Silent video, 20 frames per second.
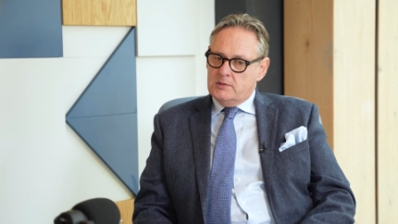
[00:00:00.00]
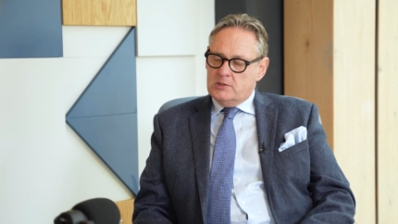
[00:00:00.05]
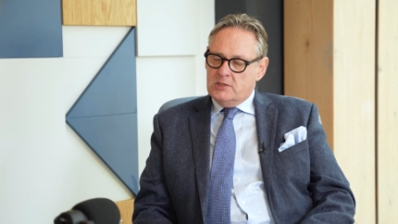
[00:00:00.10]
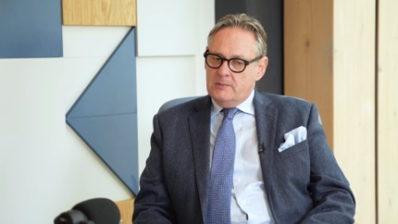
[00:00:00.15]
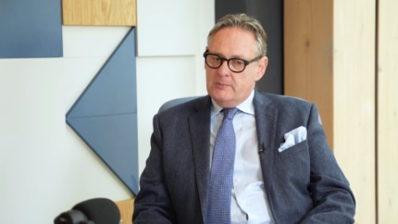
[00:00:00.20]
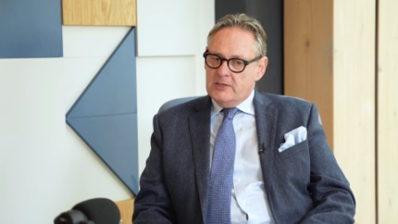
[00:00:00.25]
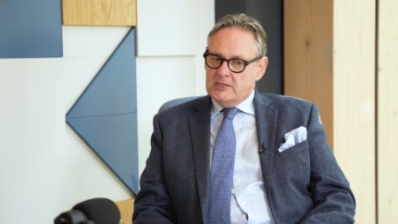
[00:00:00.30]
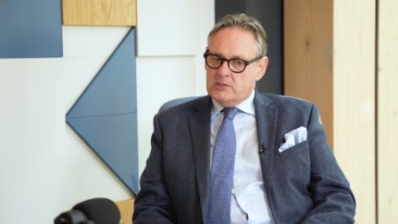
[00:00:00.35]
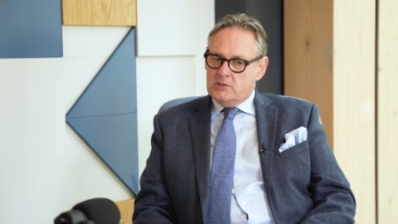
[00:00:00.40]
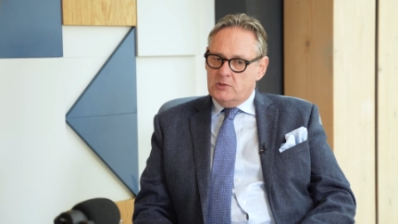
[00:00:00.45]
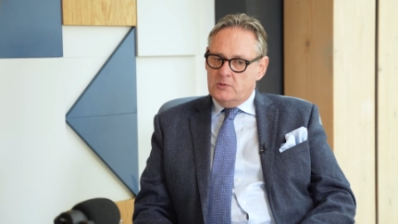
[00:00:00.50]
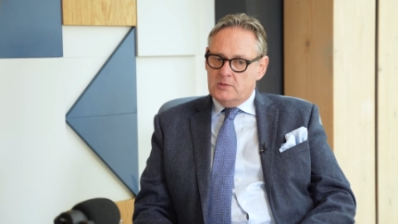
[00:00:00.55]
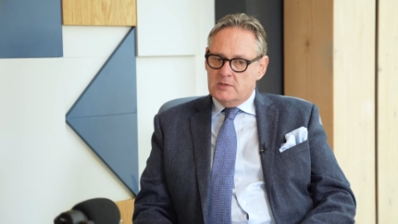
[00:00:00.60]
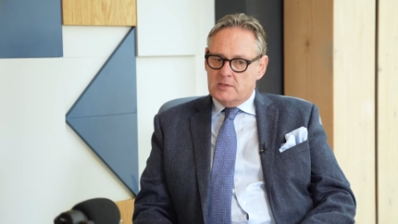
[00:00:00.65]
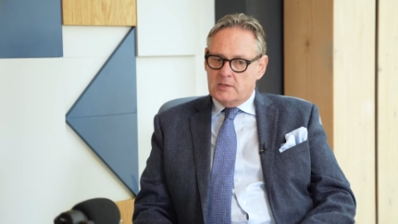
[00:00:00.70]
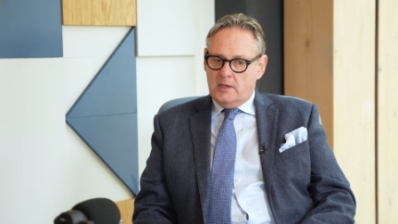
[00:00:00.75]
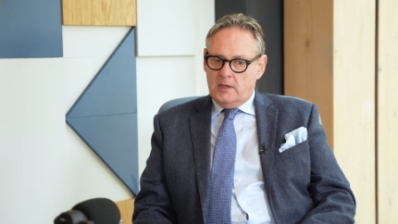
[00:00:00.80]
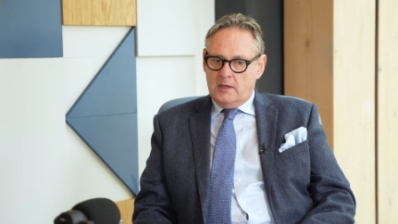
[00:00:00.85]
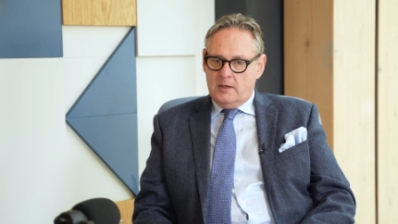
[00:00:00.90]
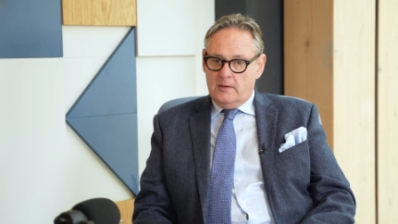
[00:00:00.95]
GBS
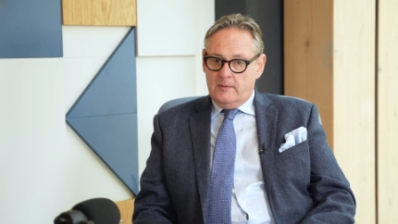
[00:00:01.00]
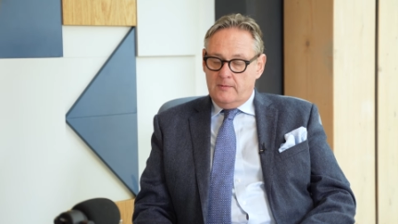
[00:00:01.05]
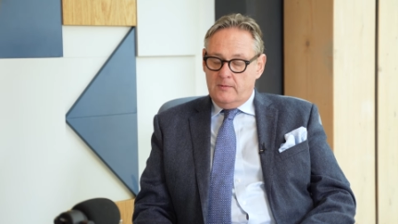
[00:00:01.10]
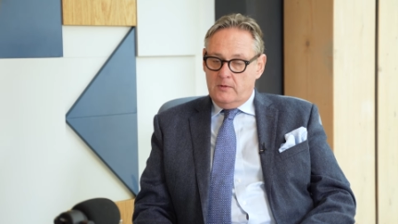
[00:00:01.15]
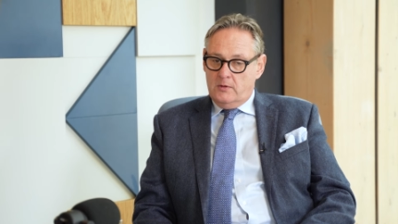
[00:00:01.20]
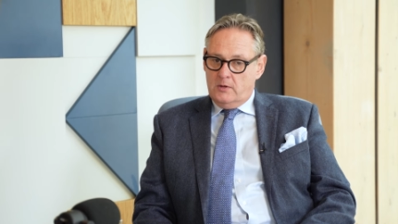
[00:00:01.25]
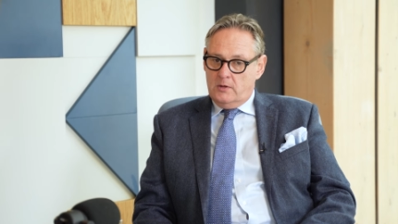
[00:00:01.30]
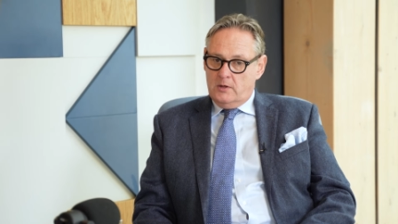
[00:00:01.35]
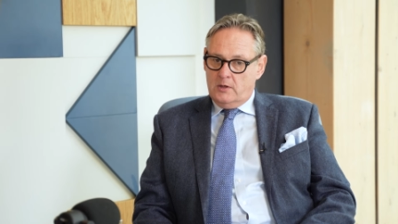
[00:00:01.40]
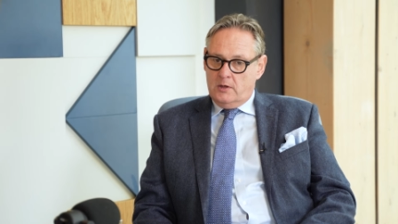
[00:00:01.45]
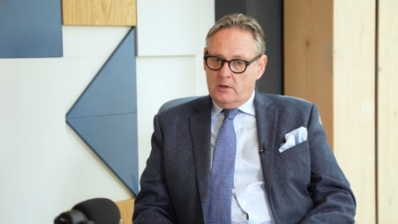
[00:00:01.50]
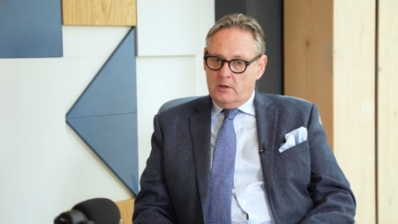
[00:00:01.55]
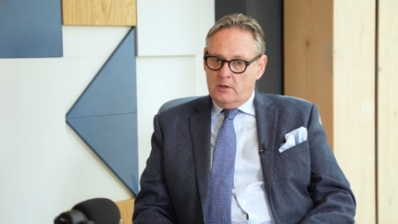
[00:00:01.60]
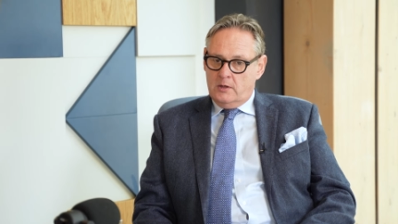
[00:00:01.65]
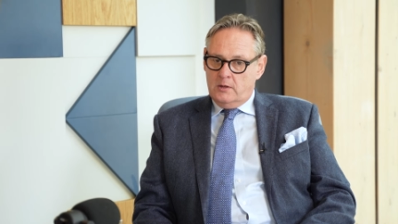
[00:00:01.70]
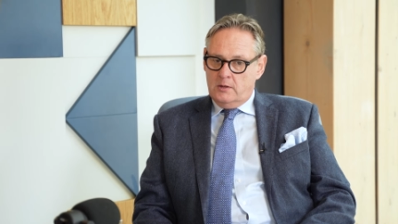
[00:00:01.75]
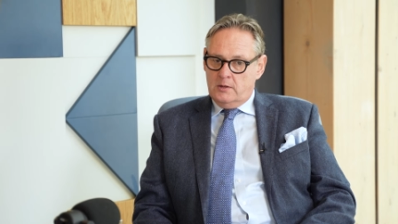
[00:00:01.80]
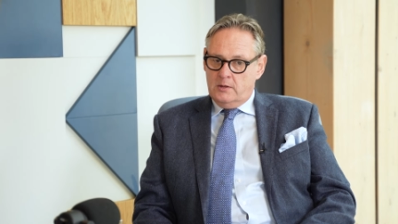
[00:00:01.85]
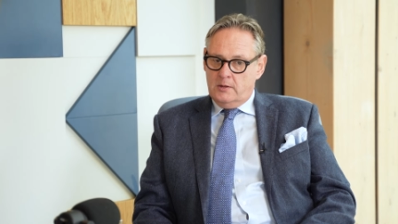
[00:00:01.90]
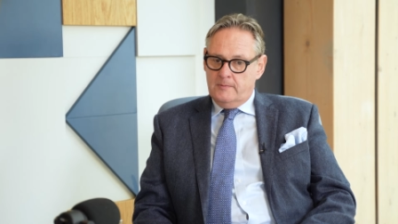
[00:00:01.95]
students are
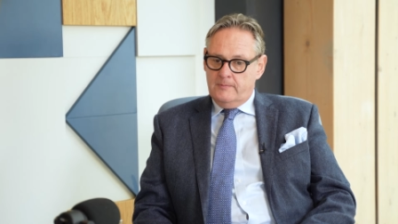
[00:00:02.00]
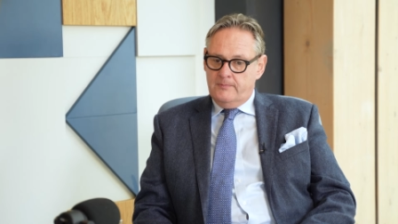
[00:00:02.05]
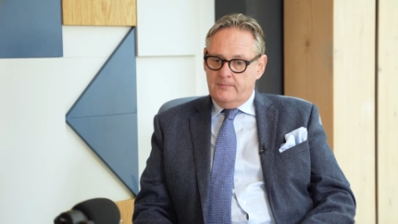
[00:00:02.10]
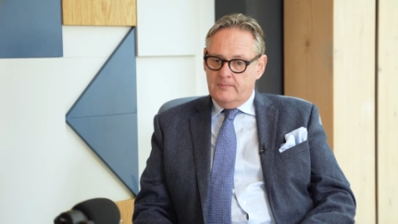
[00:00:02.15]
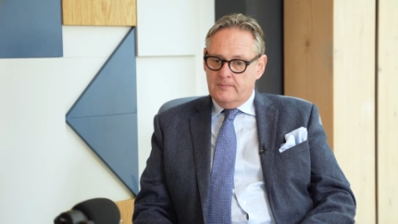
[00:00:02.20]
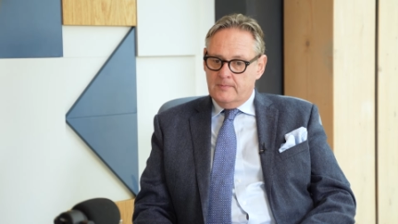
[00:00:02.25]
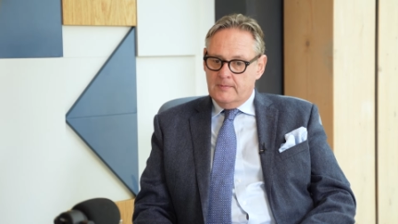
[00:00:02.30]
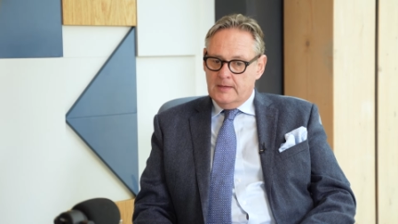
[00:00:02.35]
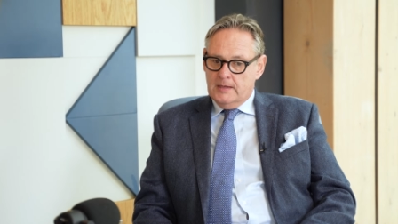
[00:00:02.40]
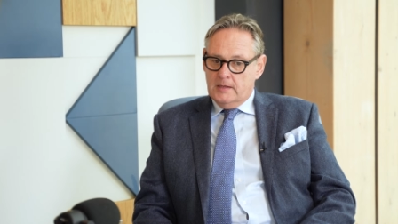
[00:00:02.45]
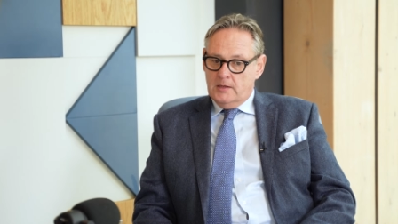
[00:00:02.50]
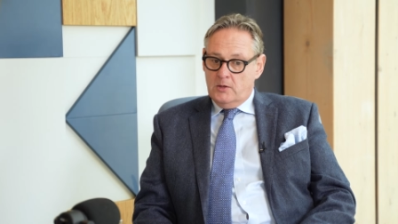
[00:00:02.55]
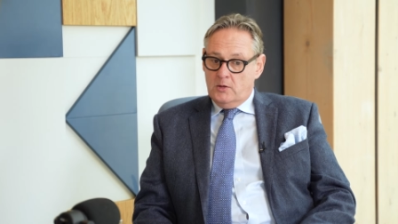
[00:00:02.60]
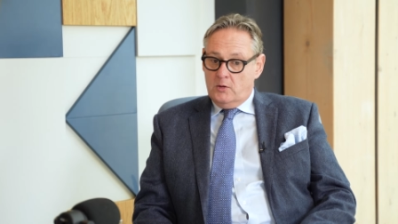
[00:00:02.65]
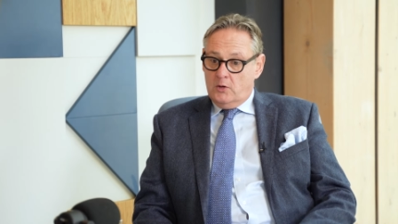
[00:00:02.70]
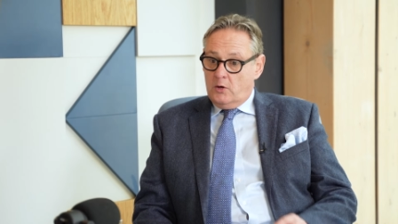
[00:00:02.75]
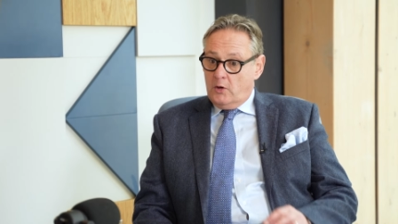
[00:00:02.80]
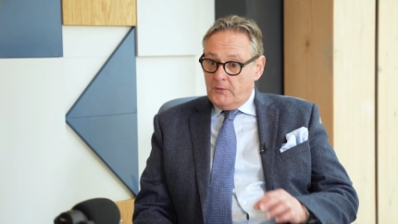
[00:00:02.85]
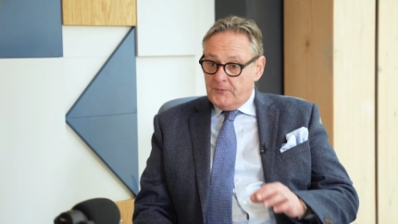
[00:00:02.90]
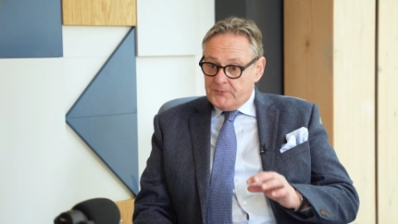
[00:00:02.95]
are. Um,
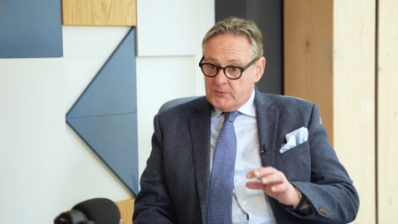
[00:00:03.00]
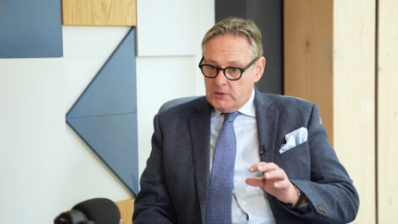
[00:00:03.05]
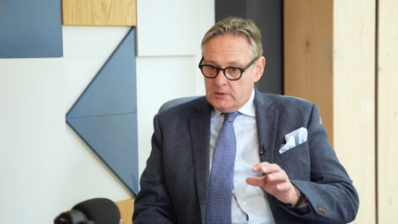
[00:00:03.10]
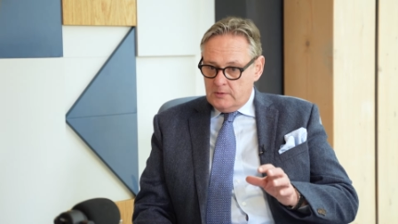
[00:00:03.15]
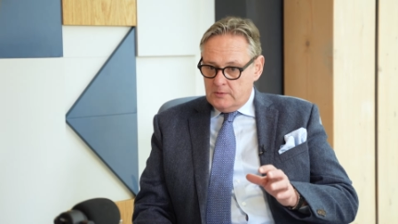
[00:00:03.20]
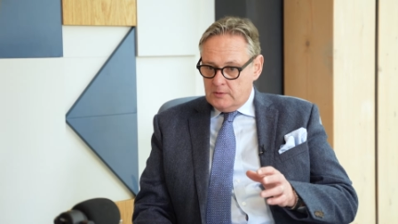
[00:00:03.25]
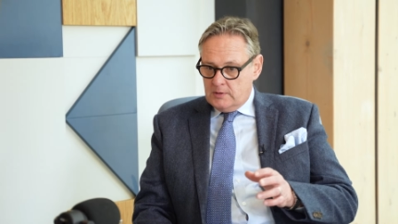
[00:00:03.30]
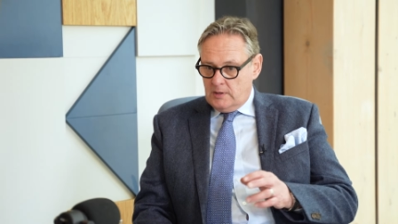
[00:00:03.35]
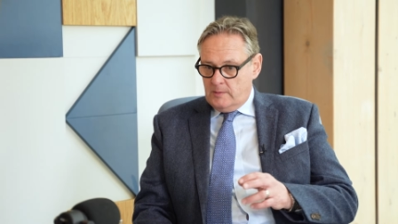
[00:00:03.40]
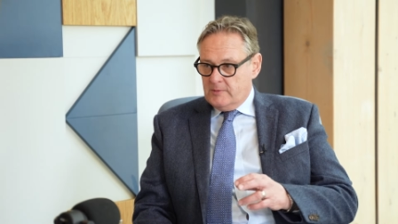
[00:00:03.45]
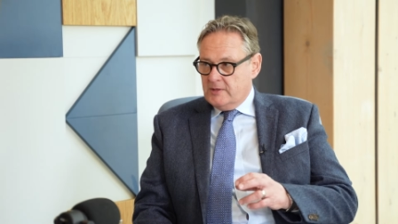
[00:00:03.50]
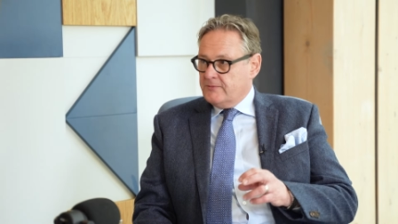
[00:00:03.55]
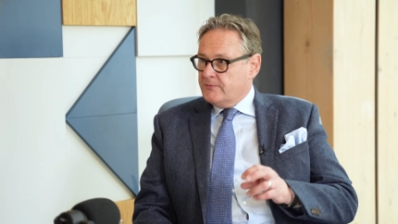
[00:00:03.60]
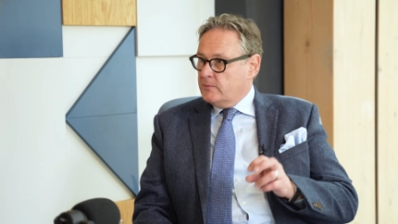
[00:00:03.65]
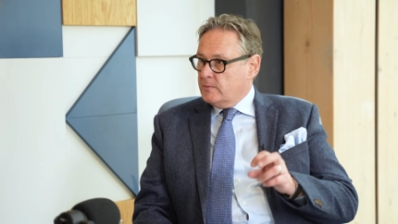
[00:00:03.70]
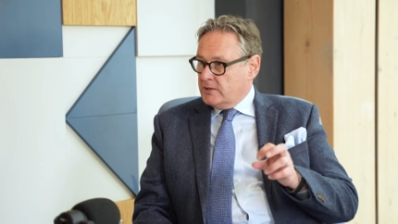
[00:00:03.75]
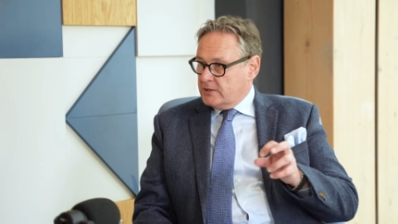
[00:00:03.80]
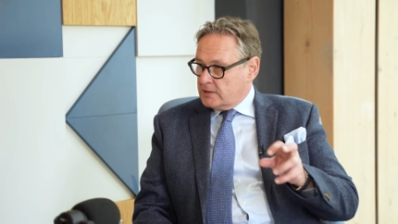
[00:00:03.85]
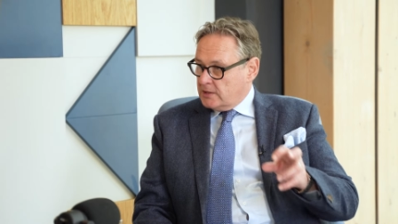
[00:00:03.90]
often coming from other